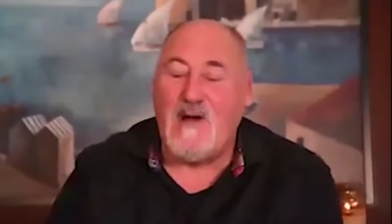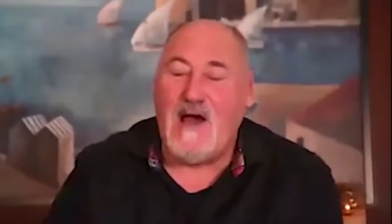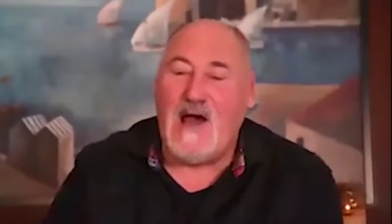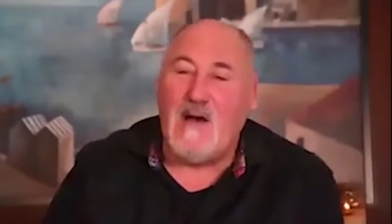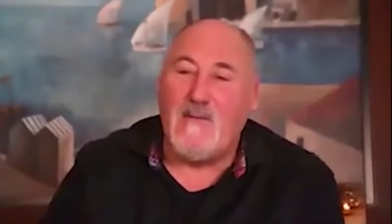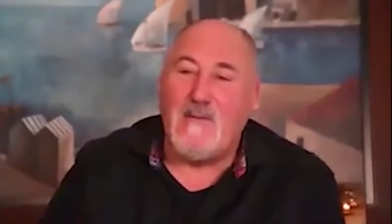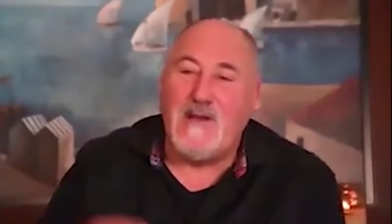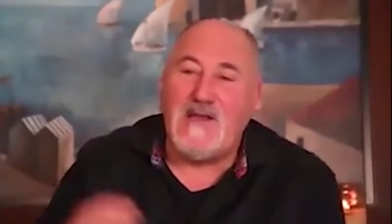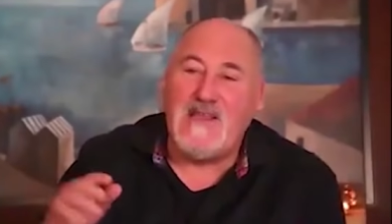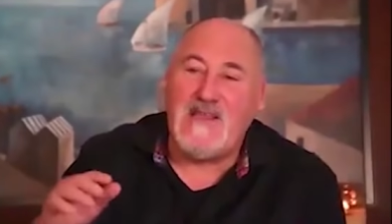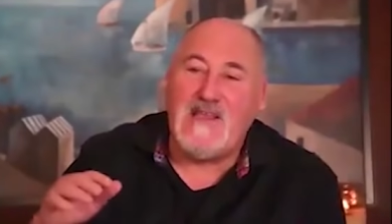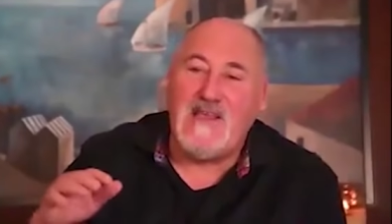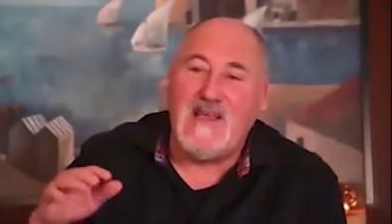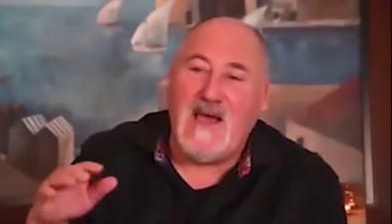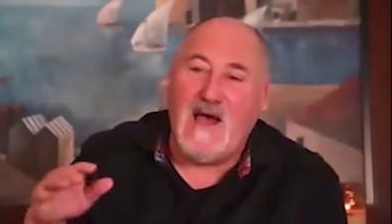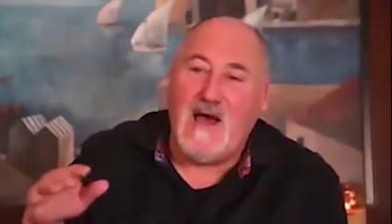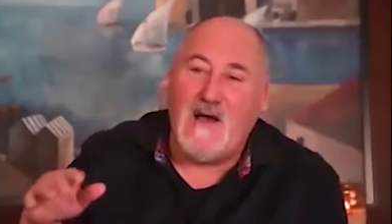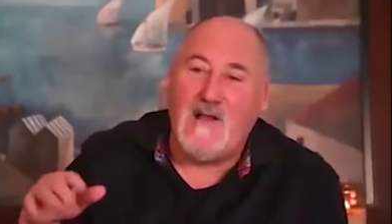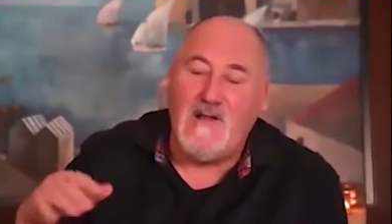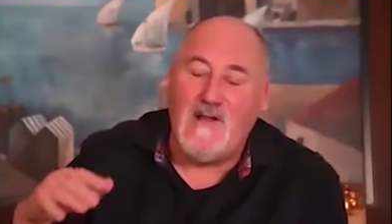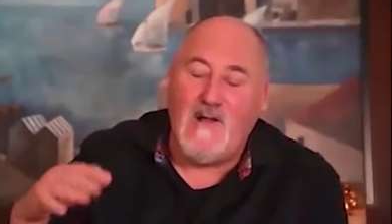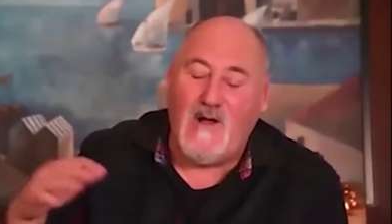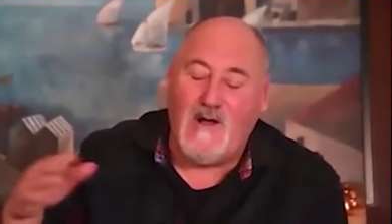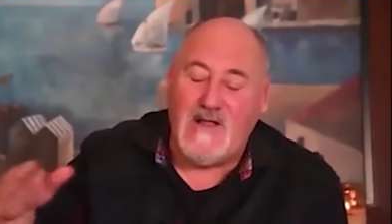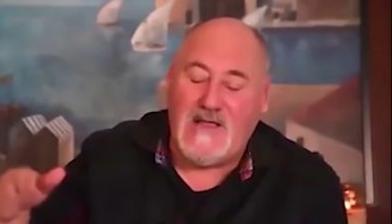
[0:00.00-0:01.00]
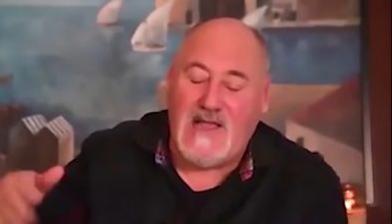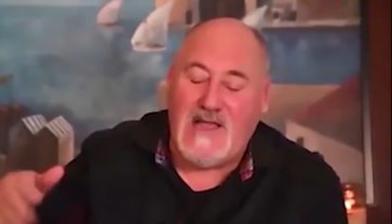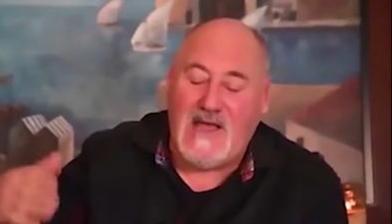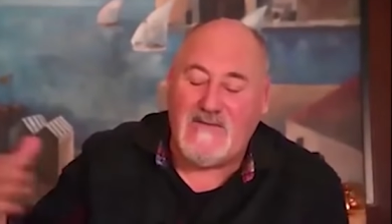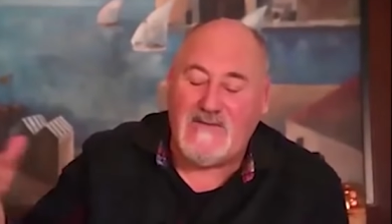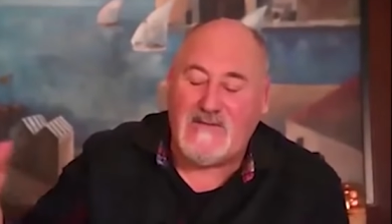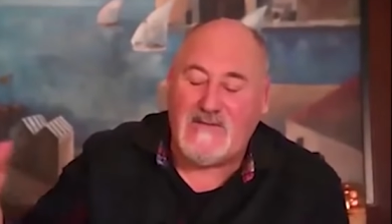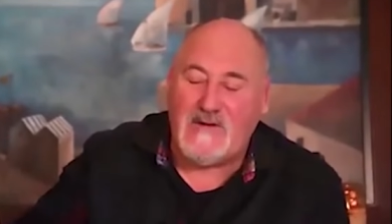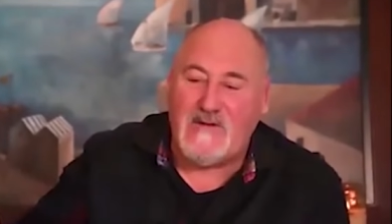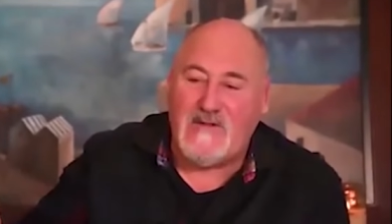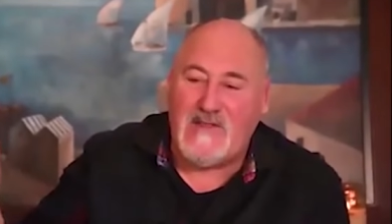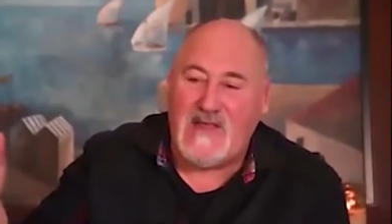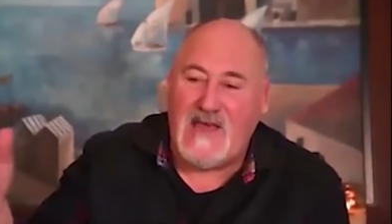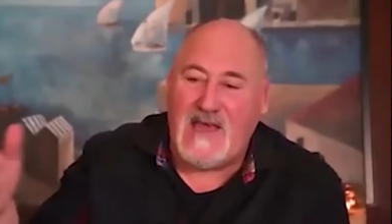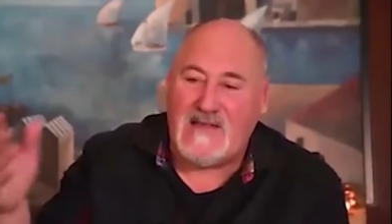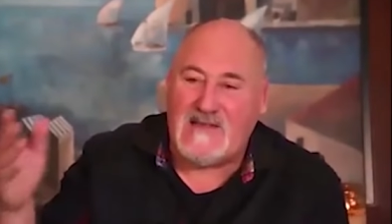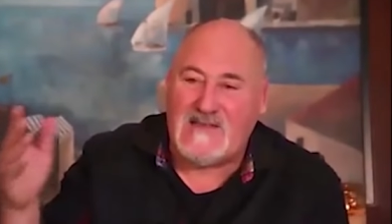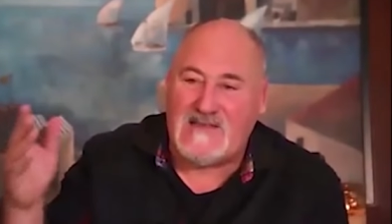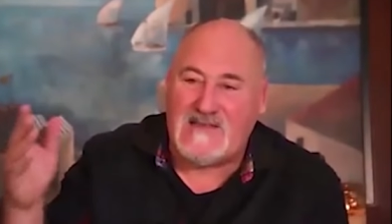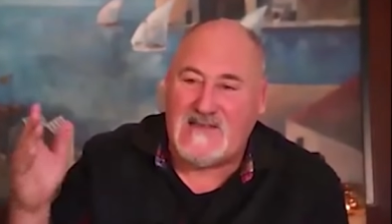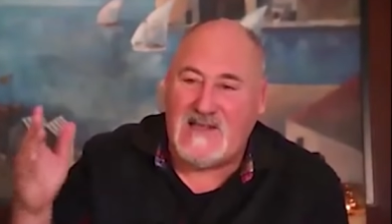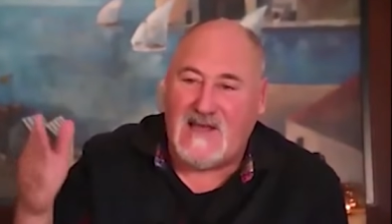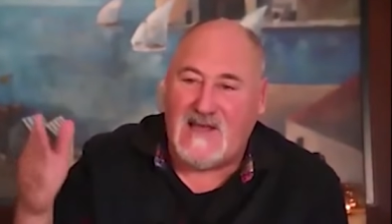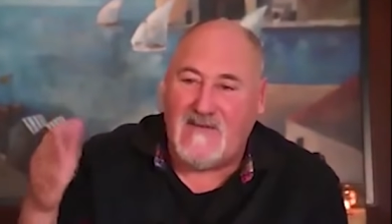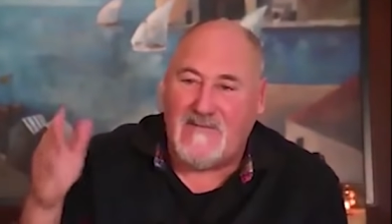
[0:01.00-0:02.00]
how many how long after
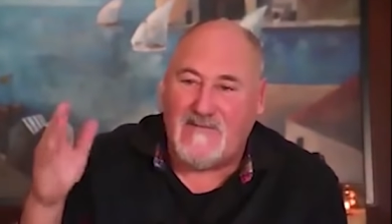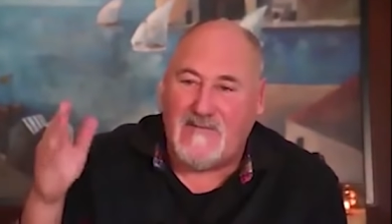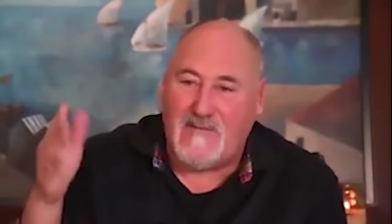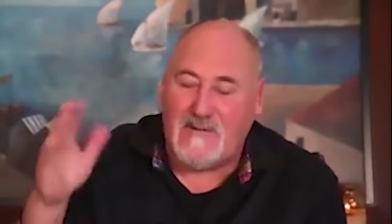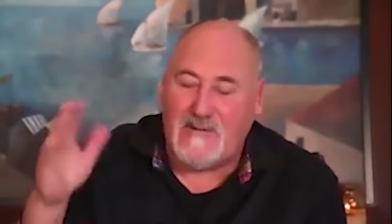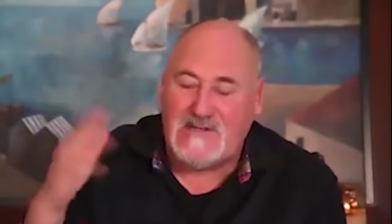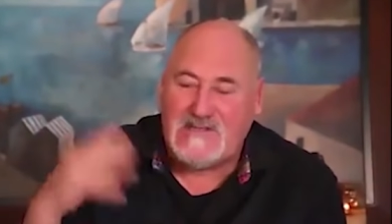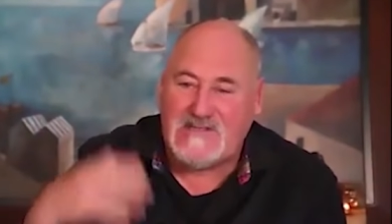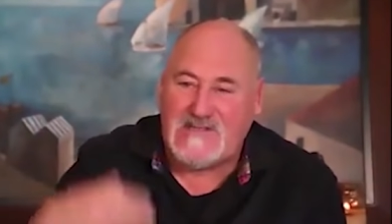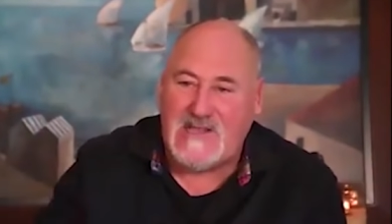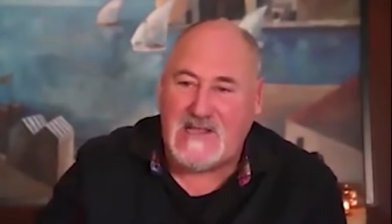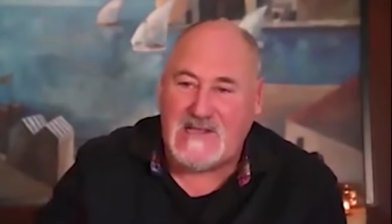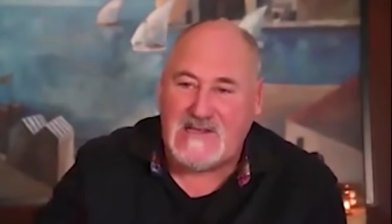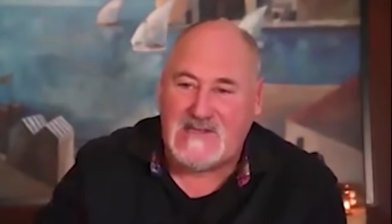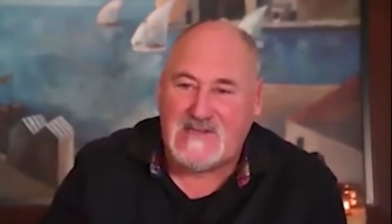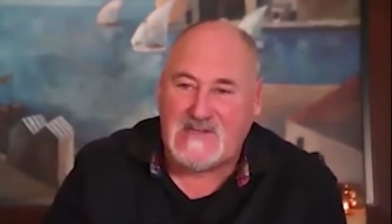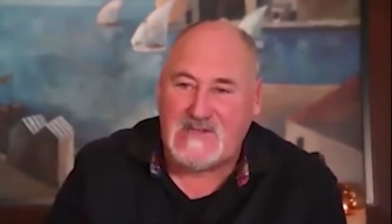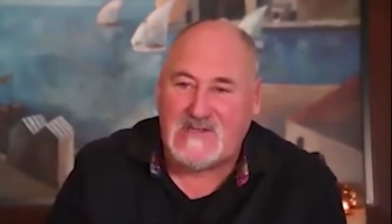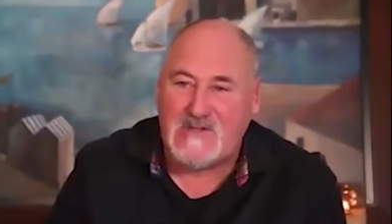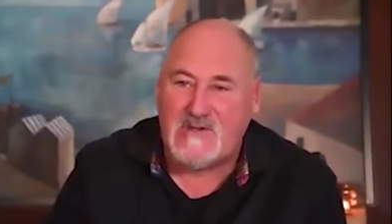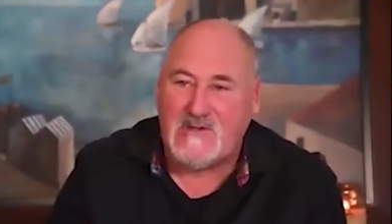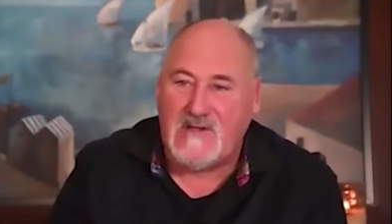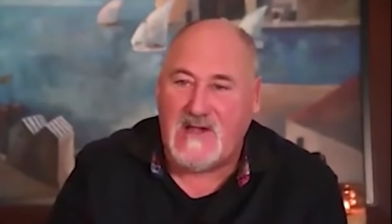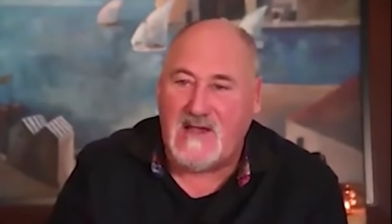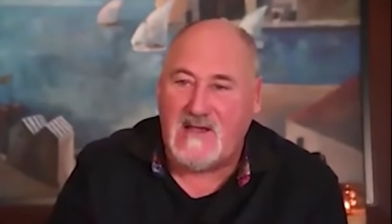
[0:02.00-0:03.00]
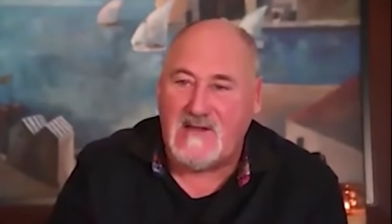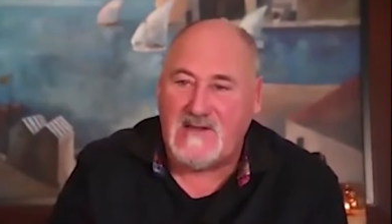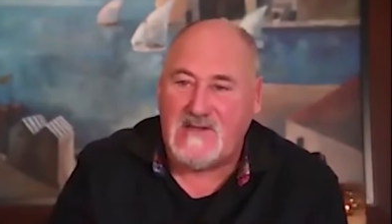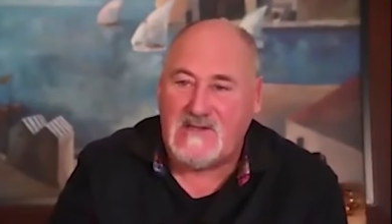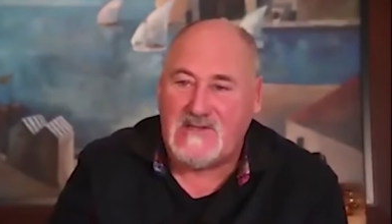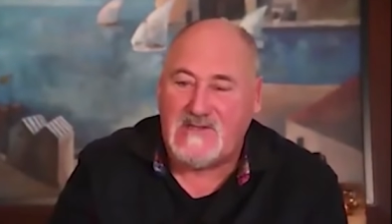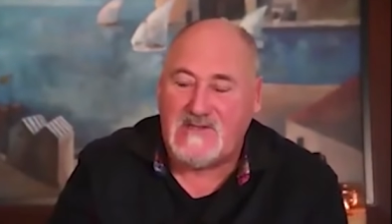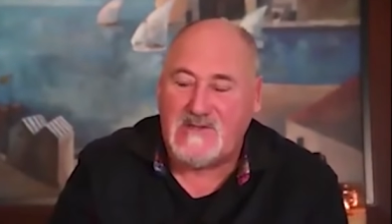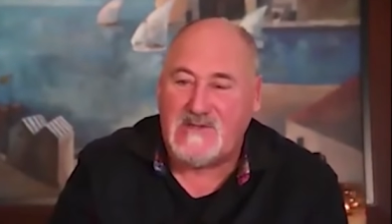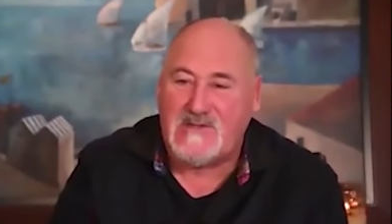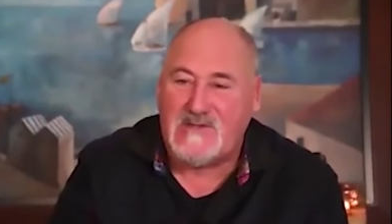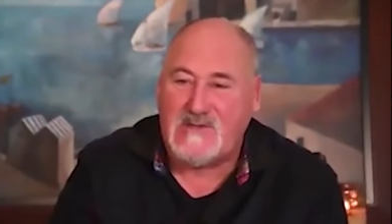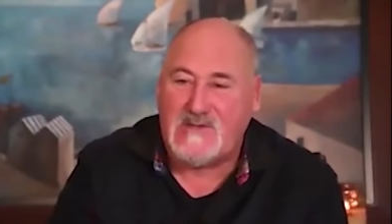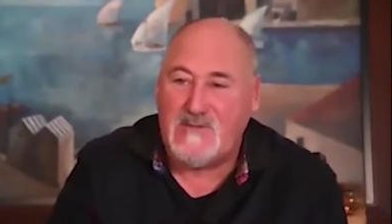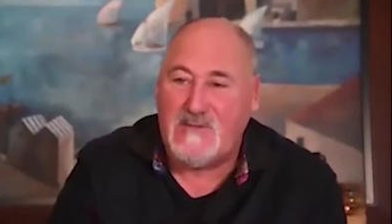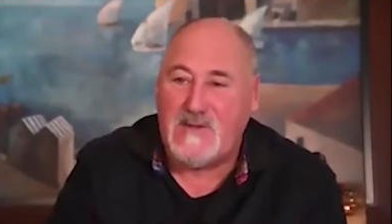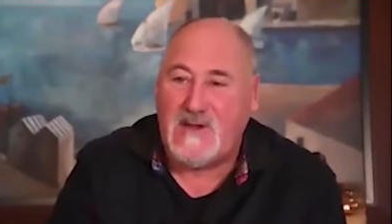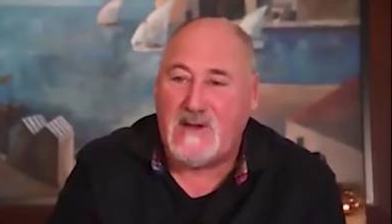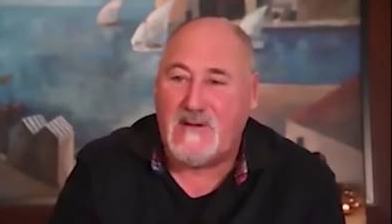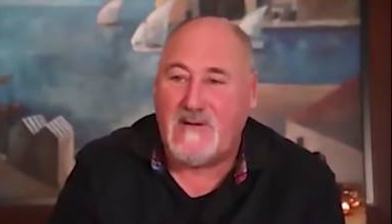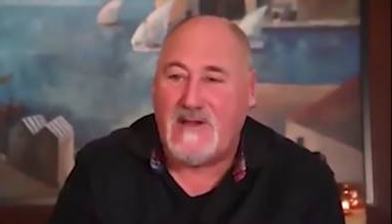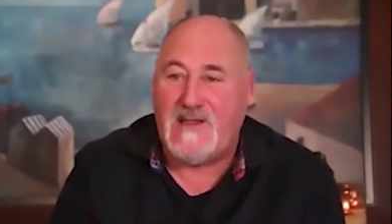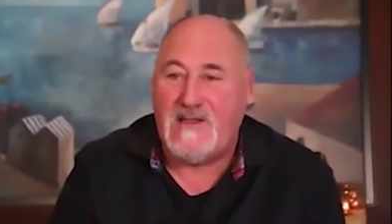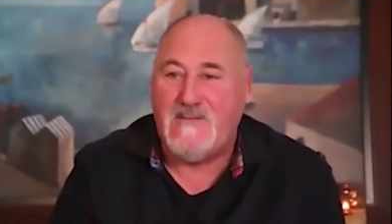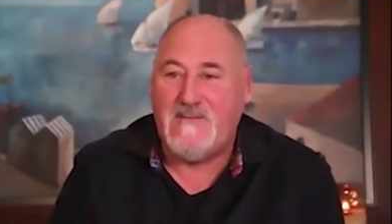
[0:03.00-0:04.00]
that uh, first date did you got did you two
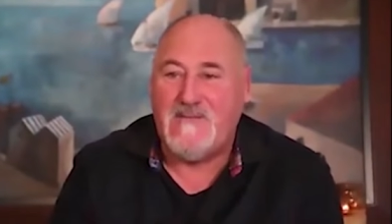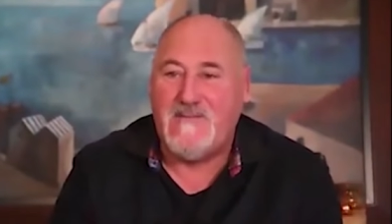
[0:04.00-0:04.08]
marry?